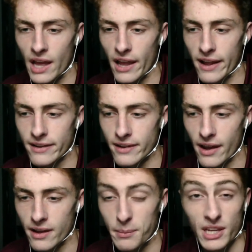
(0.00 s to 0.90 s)
and
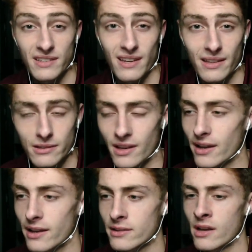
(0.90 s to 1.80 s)
uh, it makes sense, I
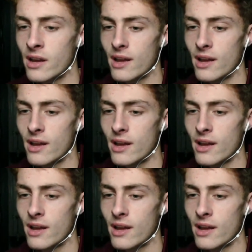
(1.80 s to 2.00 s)
guess.